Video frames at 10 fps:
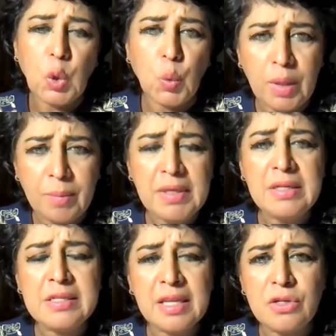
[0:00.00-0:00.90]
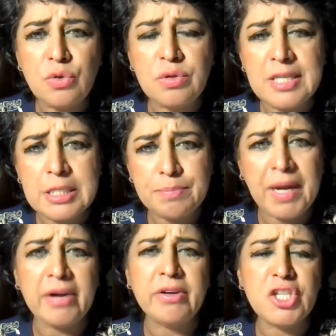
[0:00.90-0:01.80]
Women tend to
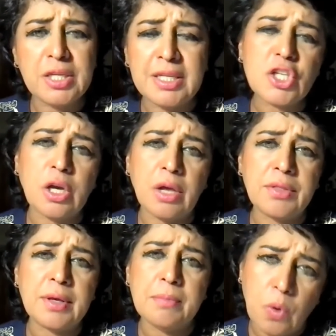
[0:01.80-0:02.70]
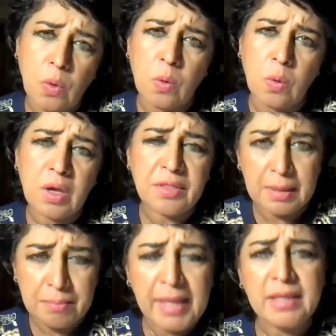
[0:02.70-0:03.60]
disparage each other more
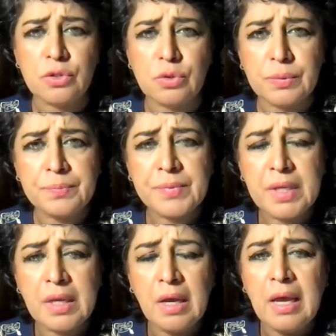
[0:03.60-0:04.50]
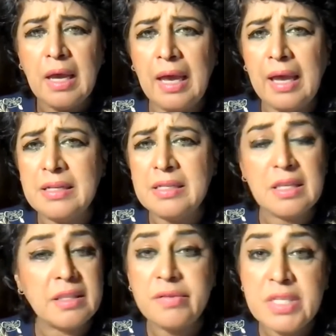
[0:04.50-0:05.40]
than men do. And
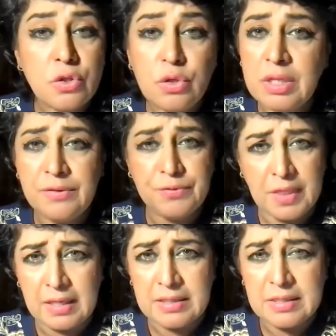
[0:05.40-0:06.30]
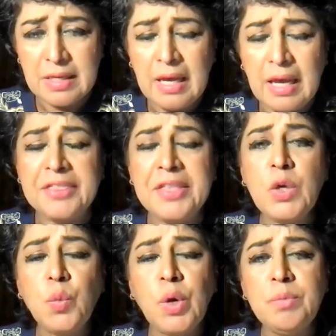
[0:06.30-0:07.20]
there is no need for that. I
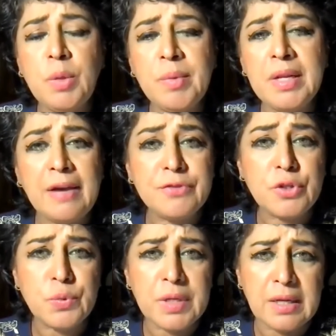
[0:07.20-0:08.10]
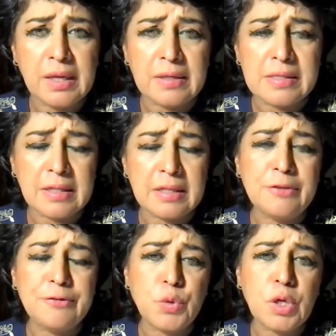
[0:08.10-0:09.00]
think when women have to realize that
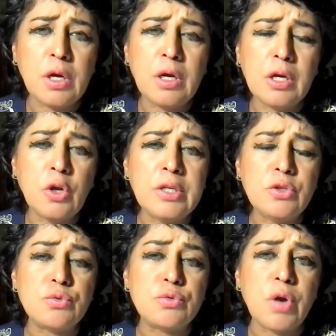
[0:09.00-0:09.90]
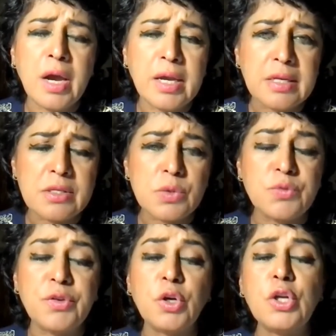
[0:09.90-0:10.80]
if we are going to rise,
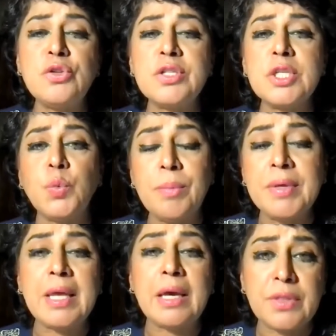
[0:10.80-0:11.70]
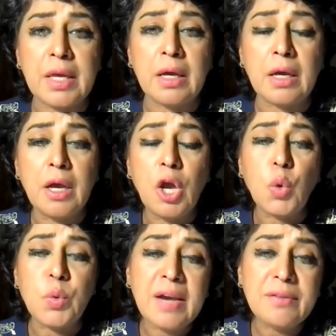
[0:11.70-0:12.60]
if we are going to see women out there,
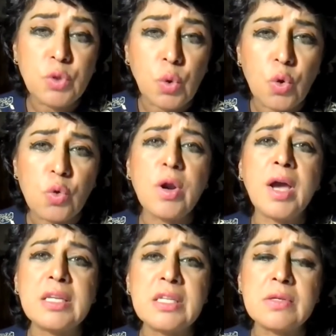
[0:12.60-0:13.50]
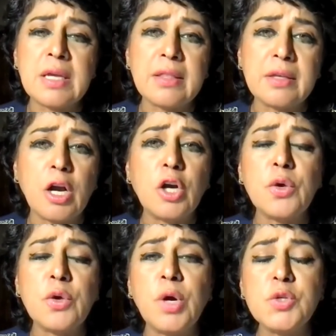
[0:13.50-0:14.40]
we have to all rise together.
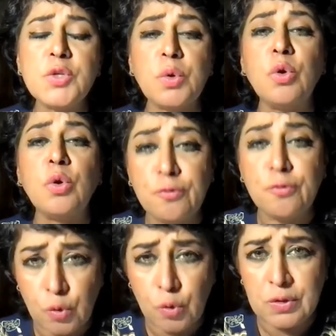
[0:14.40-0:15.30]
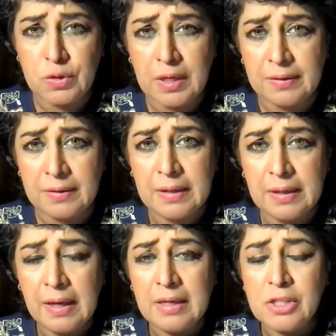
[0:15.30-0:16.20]
Otherwise, we will all fall together.
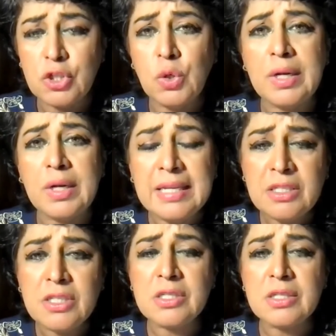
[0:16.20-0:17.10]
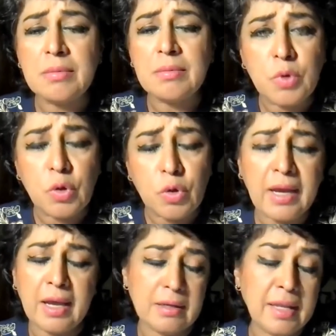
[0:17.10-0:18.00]
So let us
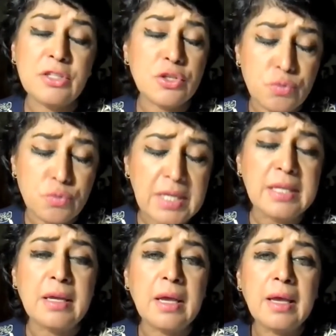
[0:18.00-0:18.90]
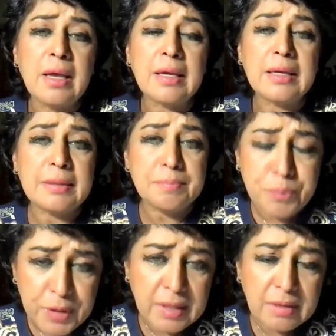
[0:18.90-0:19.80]
really
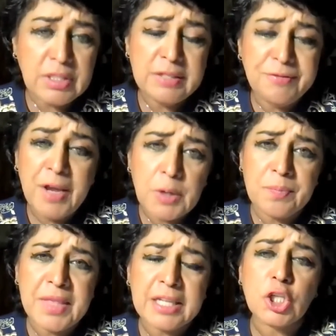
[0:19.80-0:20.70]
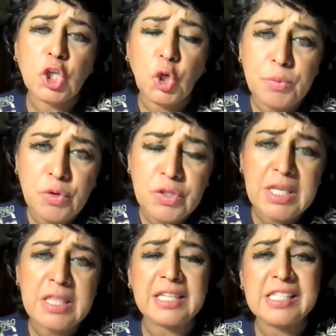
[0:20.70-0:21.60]
develop that
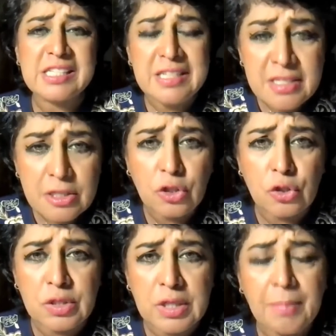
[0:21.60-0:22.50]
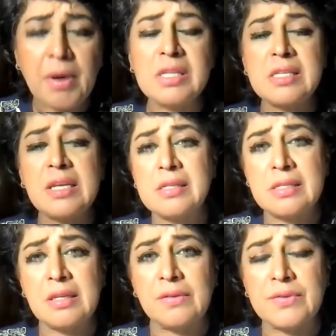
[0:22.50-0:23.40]
community, that sisterhood amongst
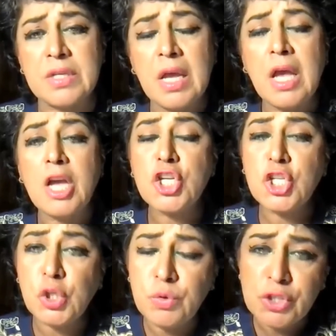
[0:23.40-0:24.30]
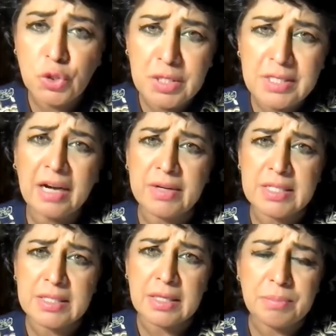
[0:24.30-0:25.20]
ourselves, show
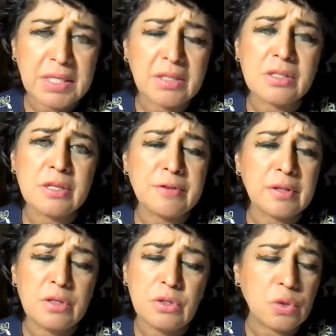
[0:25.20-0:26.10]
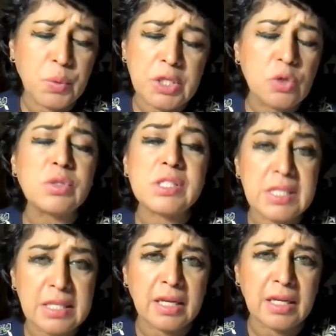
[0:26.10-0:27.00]
solidarity, because we don't
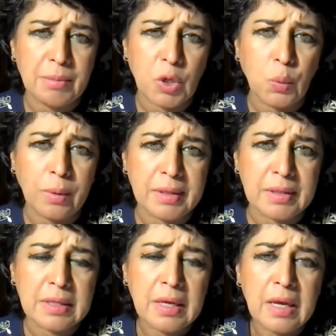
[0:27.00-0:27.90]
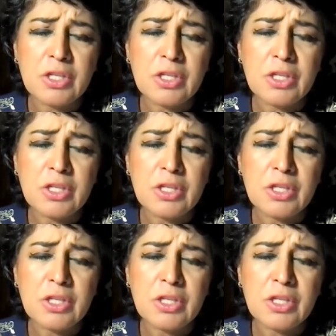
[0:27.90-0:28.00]
see that among women.